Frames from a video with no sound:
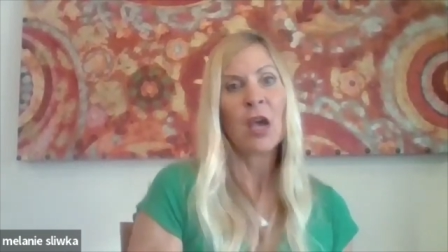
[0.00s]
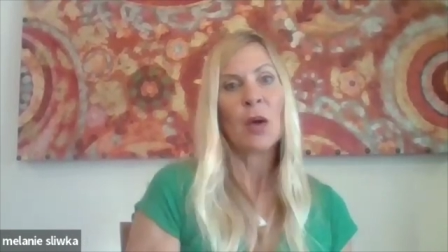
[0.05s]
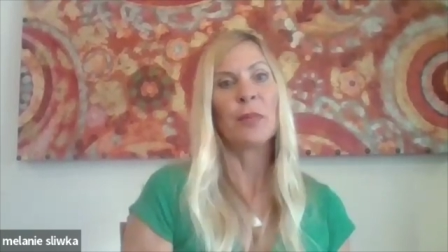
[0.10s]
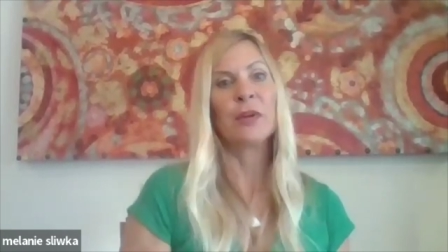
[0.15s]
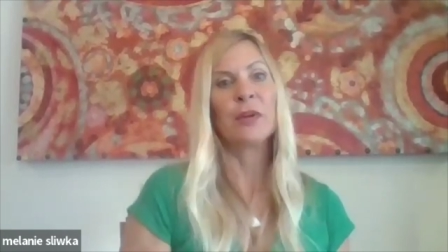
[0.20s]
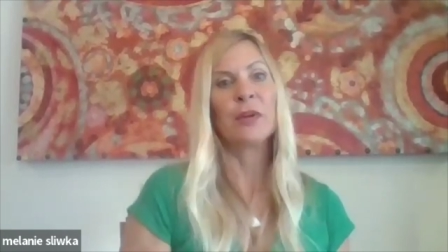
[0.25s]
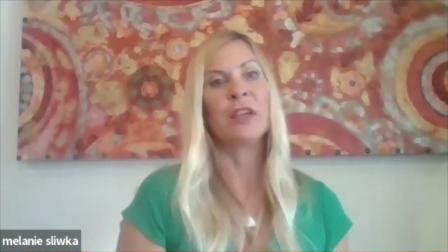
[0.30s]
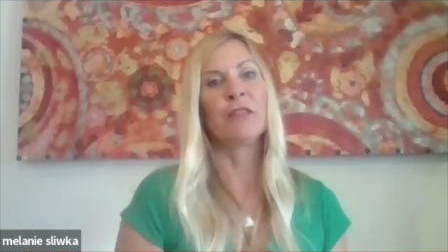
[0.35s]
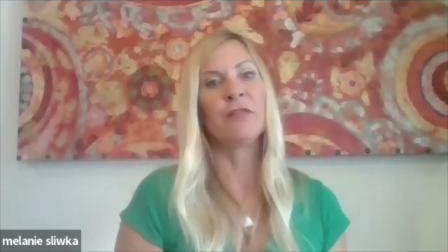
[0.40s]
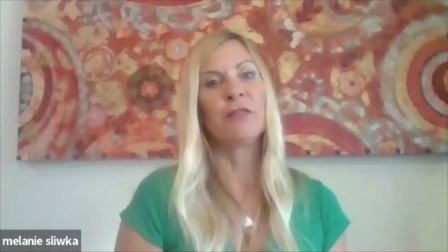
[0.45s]

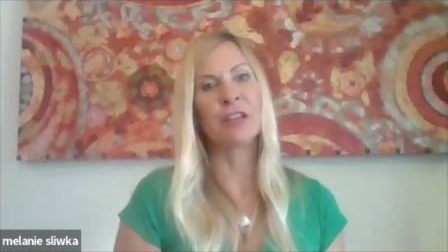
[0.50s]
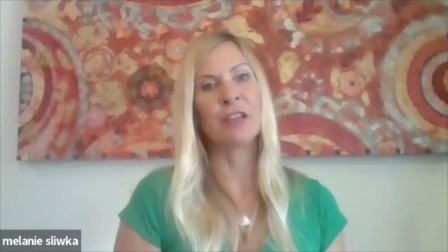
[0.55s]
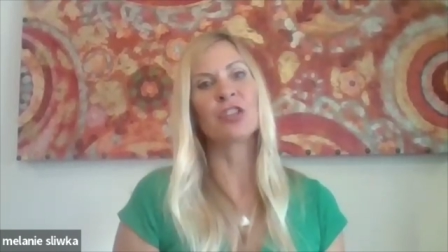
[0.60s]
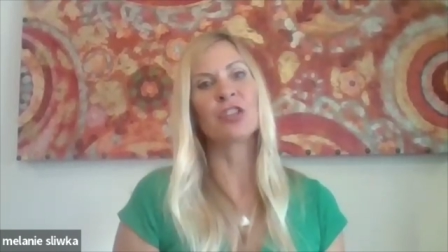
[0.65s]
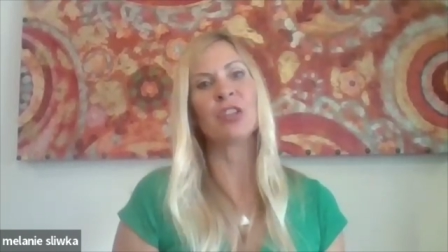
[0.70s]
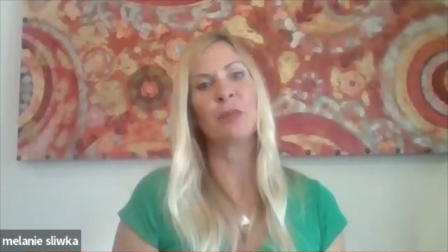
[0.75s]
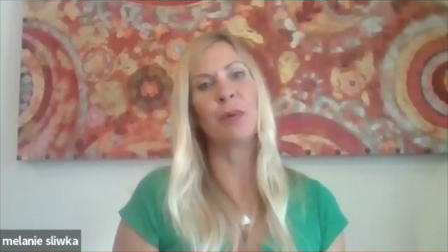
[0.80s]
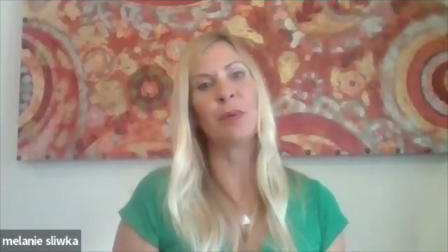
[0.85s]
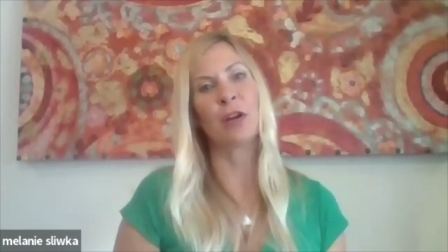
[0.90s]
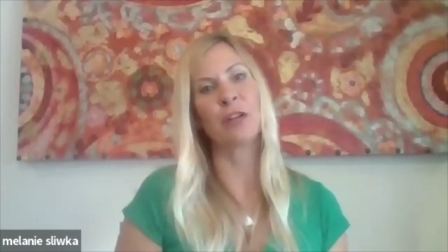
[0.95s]
But then
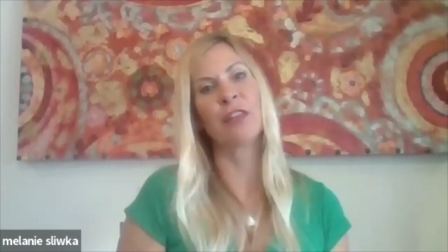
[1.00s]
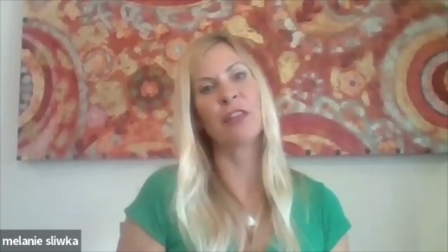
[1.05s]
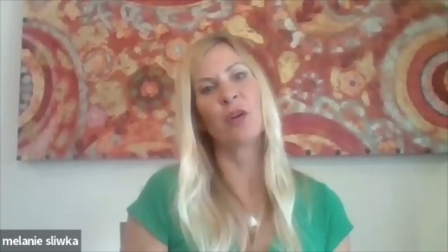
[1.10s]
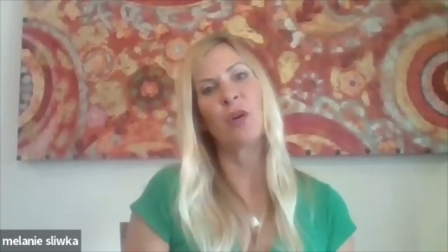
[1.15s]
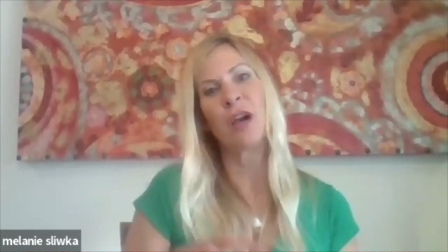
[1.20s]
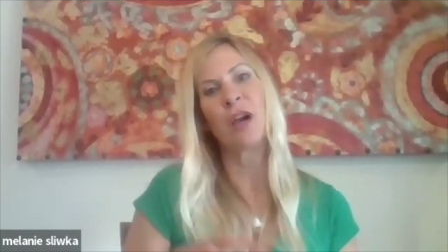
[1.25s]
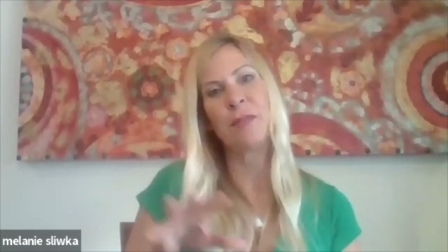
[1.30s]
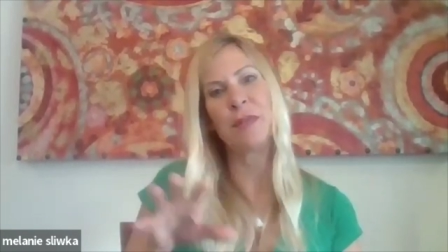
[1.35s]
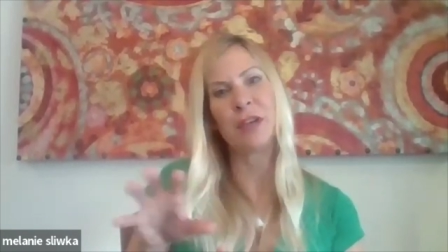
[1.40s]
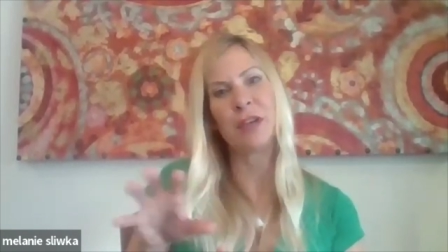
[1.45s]
eventually part of their
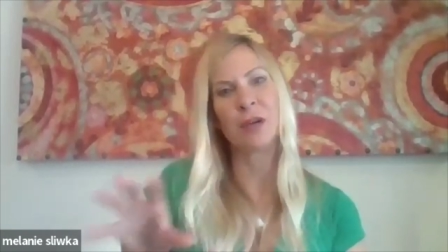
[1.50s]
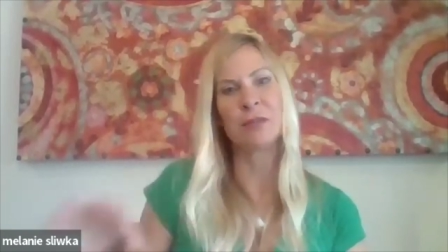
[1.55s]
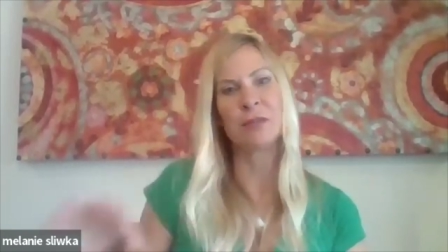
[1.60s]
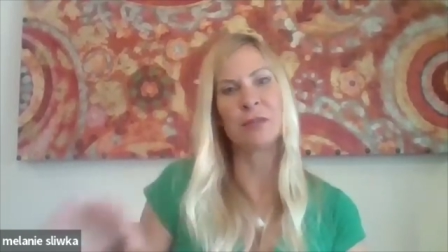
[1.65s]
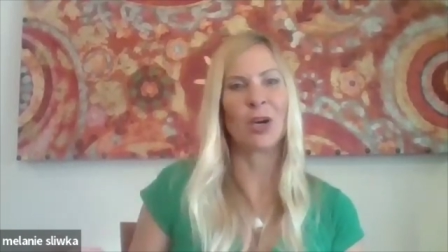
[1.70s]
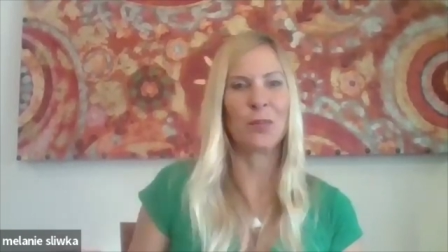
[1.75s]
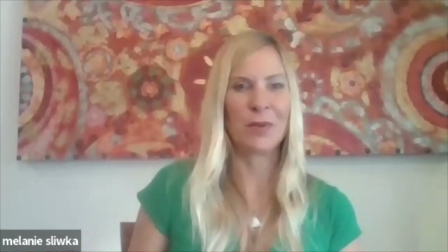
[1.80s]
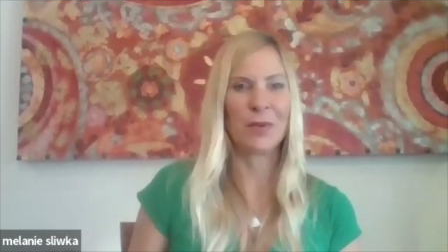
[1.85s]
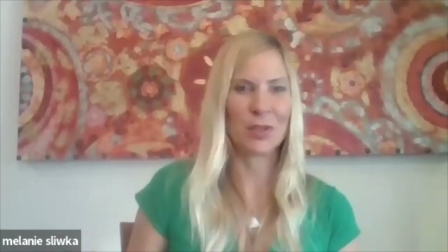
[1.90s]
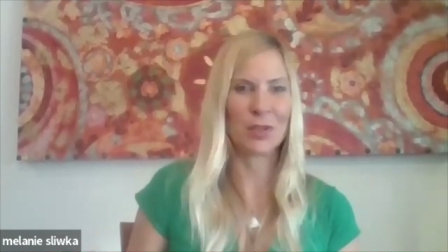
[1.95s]
why becomes
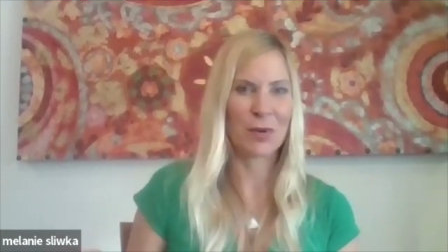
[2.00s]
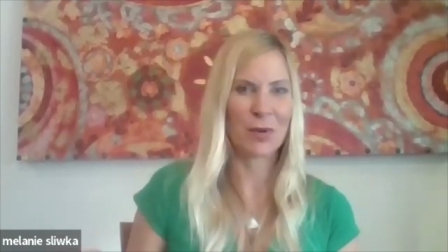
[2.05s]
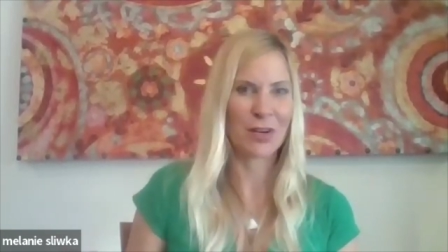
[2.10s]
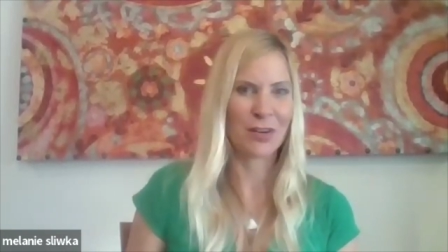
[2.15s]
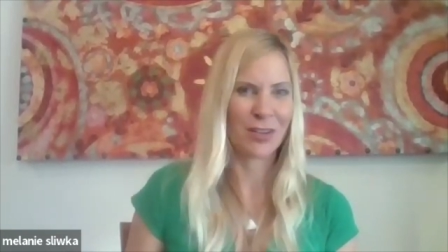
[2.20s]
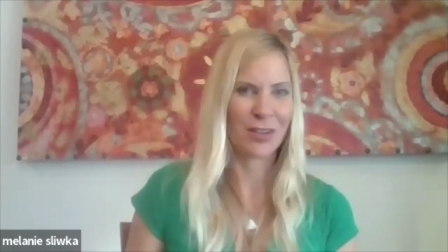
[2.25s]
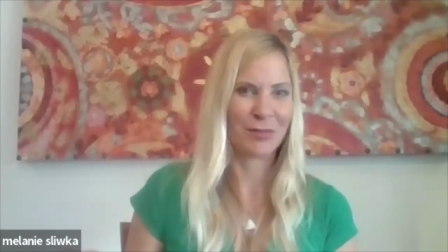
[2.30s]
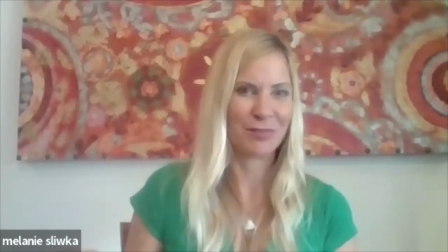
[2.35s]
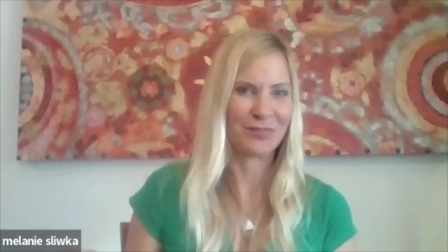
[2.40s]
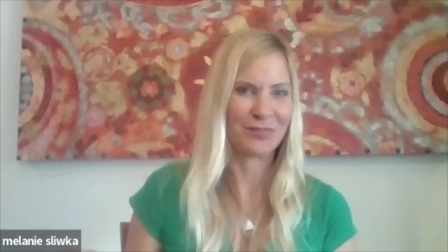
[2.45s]
helping their
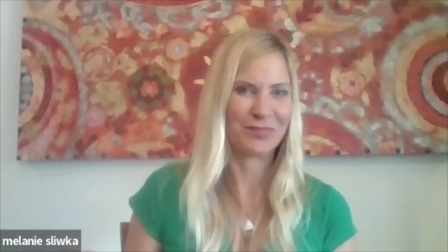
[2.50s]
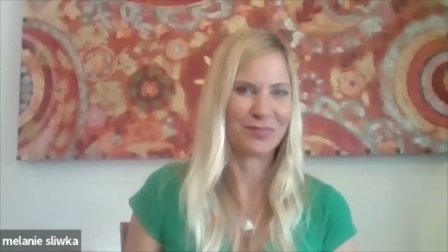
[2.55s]
partner.